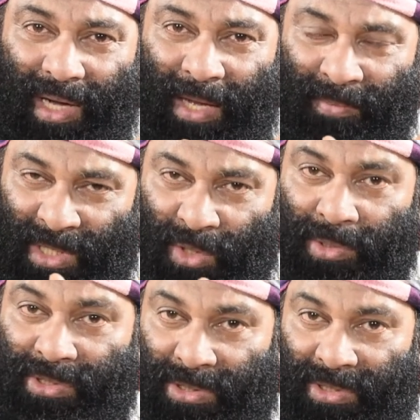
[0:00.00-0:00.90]
I am
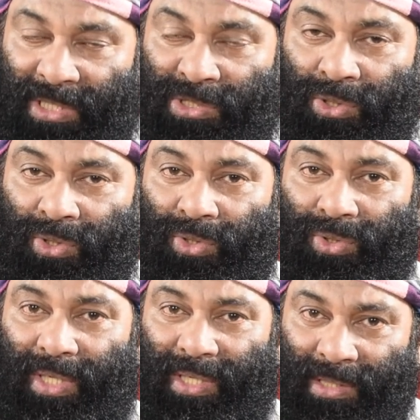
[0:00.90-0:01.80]
requesting
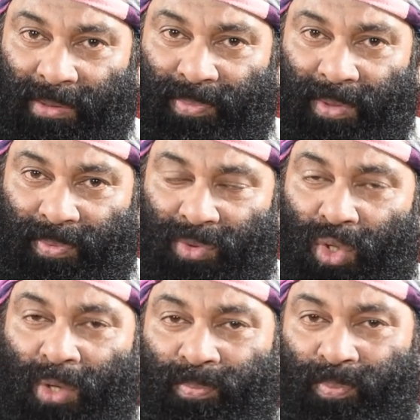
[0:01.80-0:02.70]
NATO and other people,
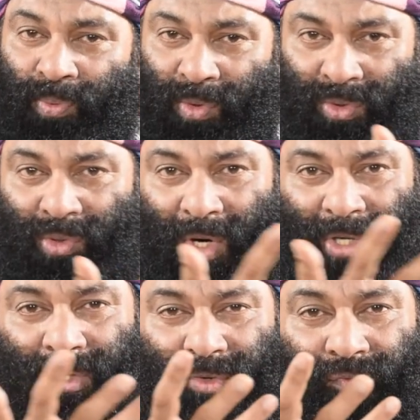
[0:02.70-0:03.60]
don't put
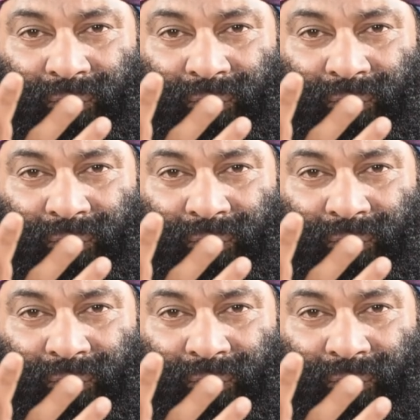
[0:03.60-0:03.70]
oil into